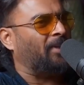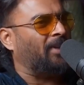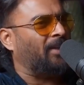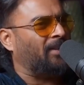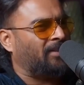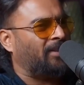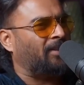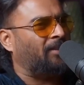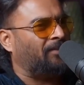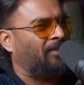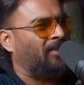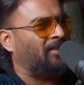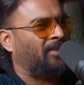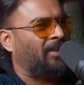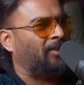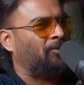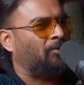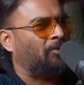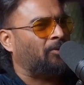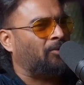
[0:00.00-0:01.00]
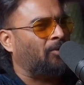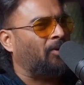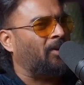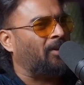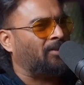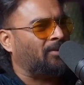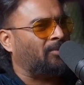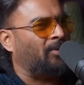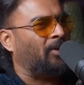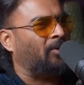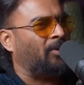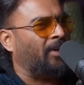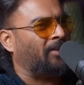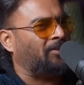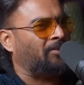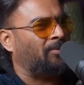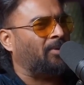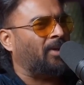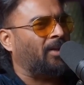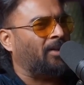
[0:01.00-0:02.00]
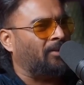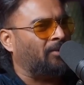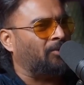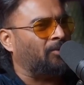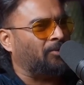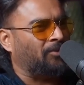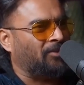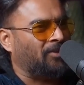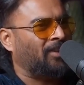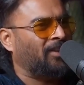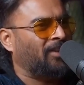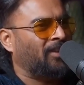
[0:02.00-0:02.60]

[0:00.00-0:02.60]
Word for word: they say the first guy through the wall is the one who gets a bloody nose.